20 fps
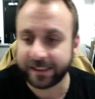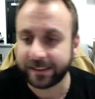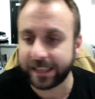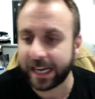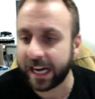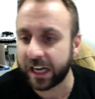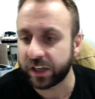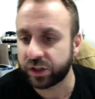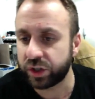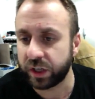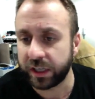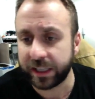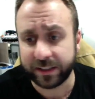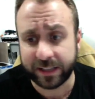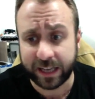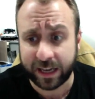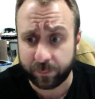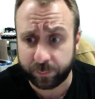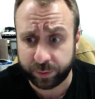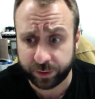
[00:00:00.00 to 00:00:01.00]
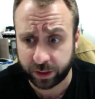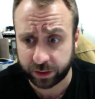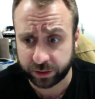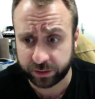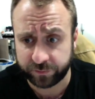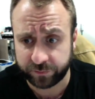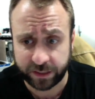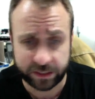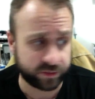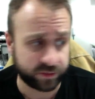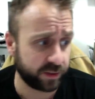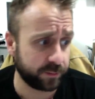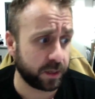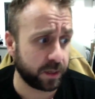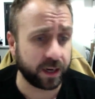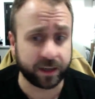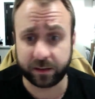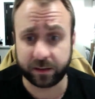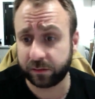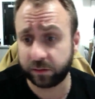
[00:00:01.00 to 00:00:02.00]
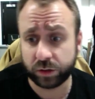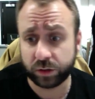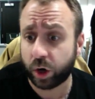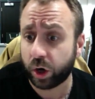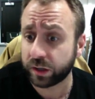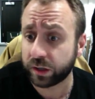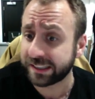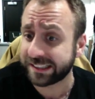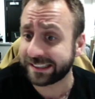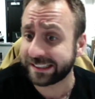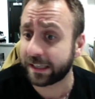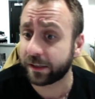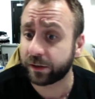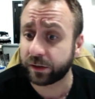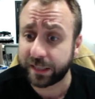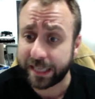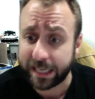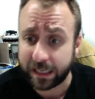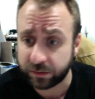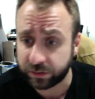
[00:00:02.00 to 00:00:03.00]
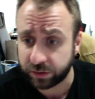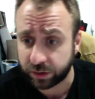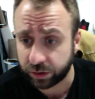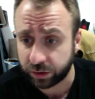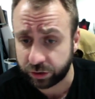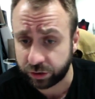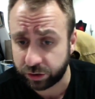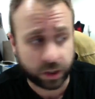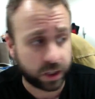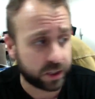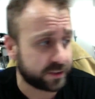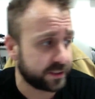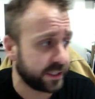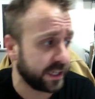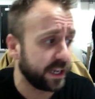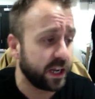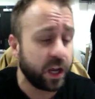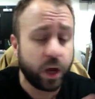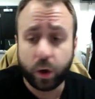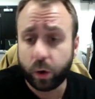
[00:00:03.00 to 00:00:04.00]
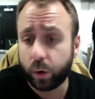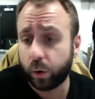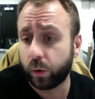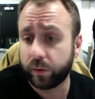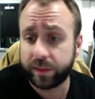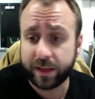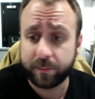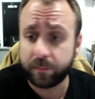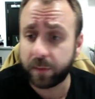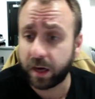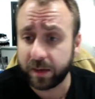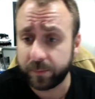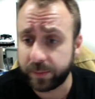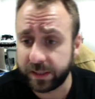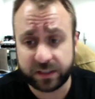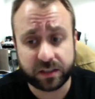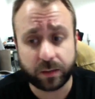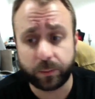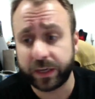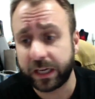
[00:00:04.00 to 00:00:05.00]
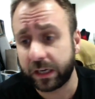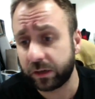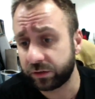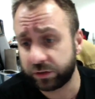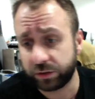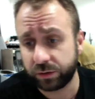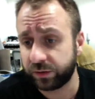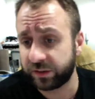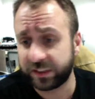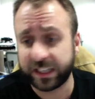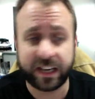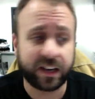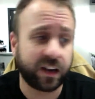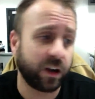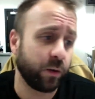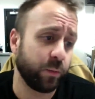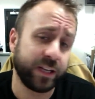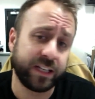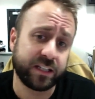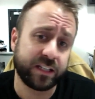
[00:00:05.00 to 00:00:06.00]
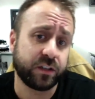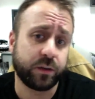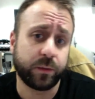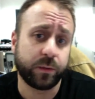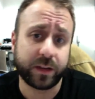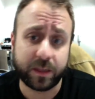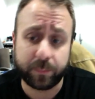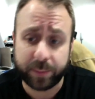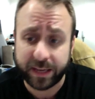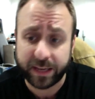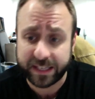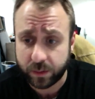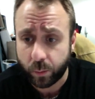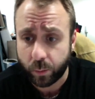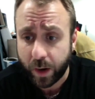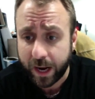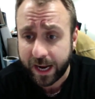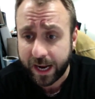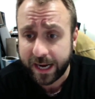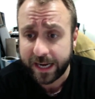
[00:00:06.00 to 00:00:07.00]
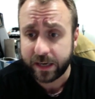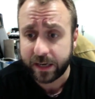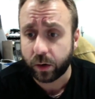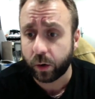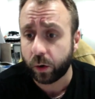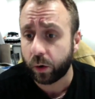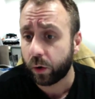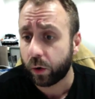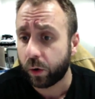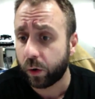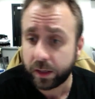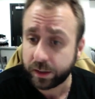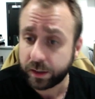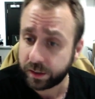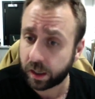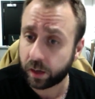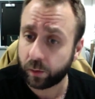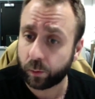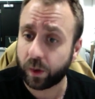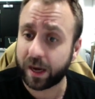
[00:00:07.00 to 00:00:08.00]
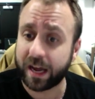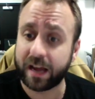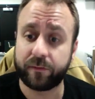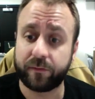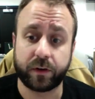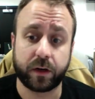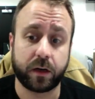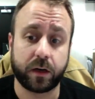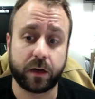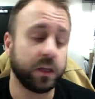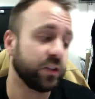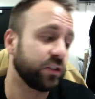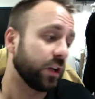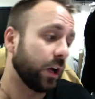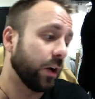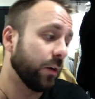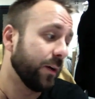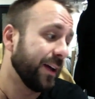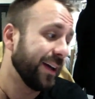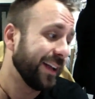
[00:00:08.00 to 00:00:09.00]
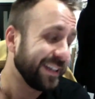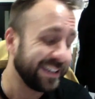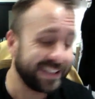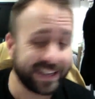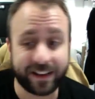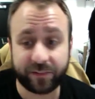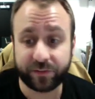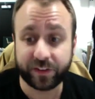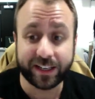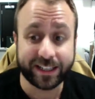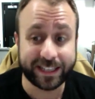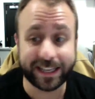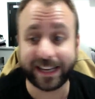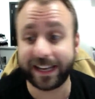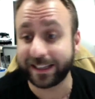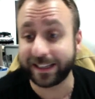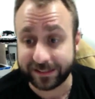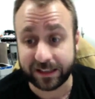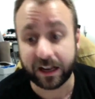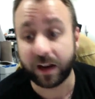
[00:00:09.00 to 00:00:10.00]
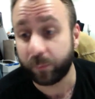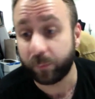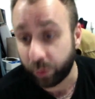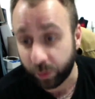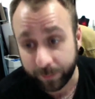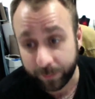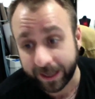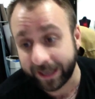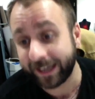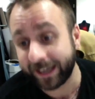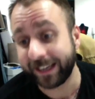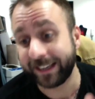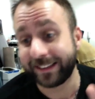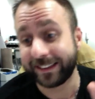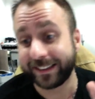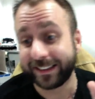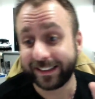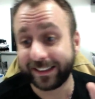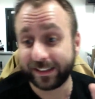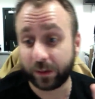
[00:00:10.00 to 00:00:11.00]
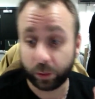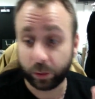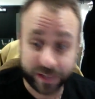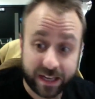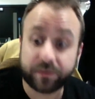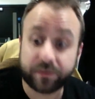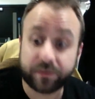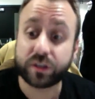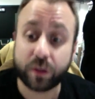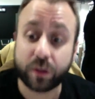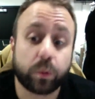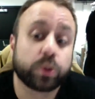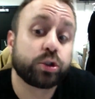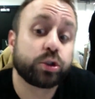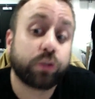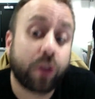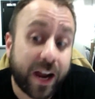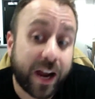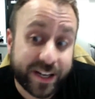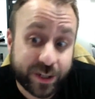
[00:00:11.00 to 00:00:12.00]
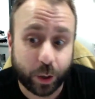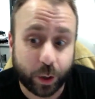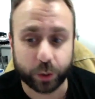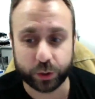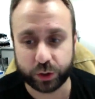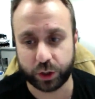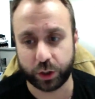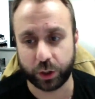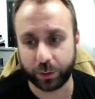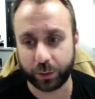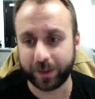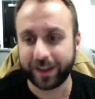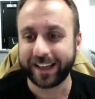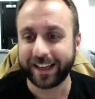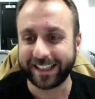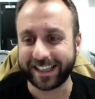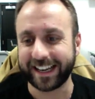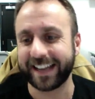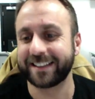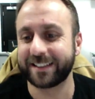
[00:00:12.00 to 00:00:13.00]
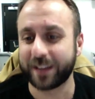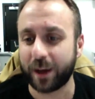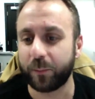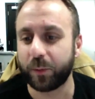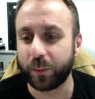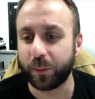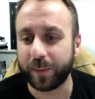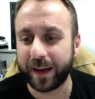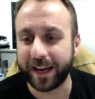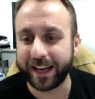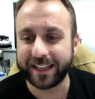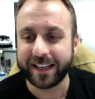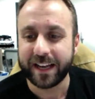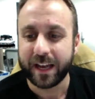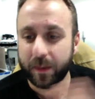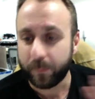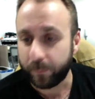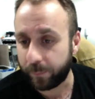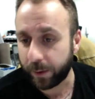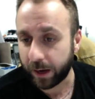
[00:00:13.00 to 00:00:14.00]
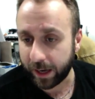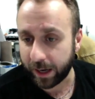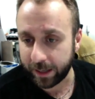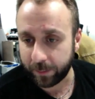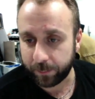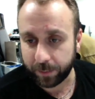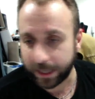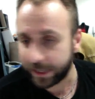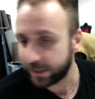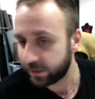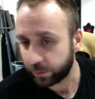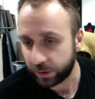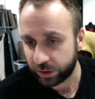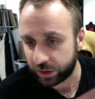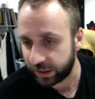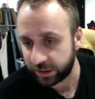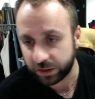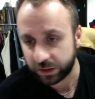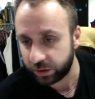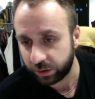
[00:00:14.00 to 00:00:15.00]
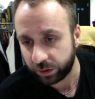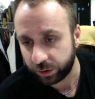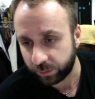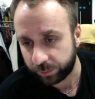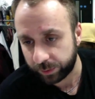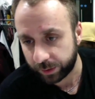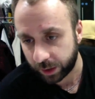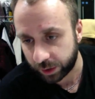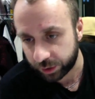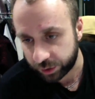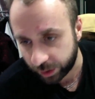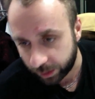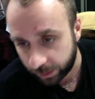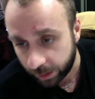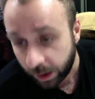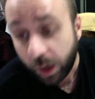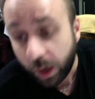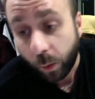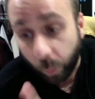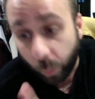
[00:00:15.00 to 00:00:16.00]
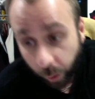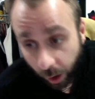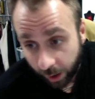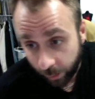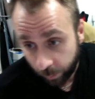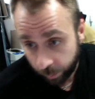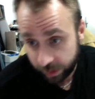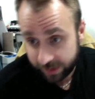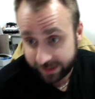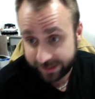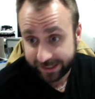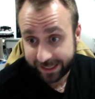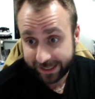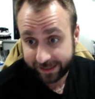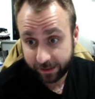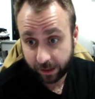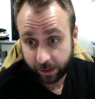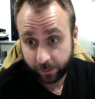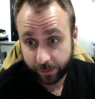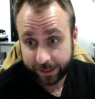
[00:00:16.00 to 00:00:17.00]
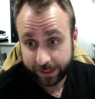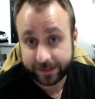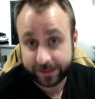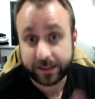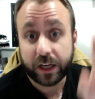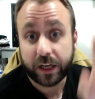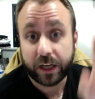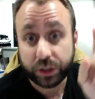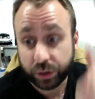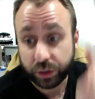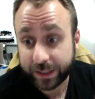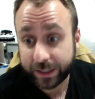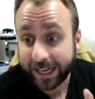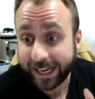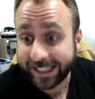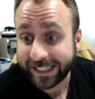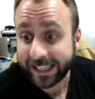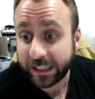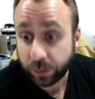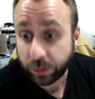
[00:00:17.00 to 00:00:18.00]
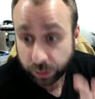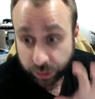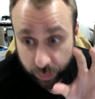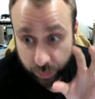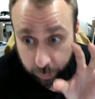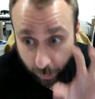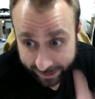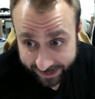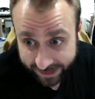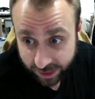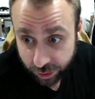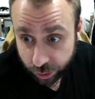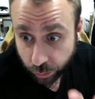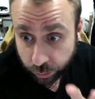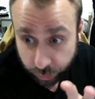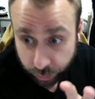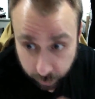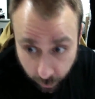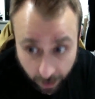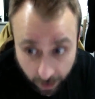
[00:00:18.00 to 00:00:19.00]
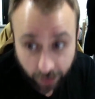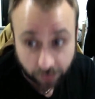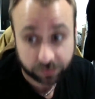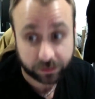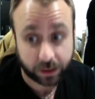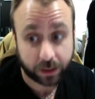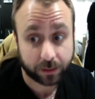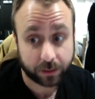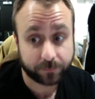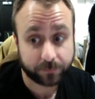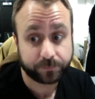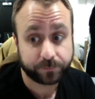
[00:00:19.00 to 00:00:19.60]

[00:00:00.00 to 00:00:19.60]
actually that production factory might not understand on how to construct it, or there might be someone else who's saying, oh, we need to do it in a better way, or whatever. So never get a sample made, or try not to get a sample made by a place which isn't doing your production. What I would say though is, you can get your initial twirl done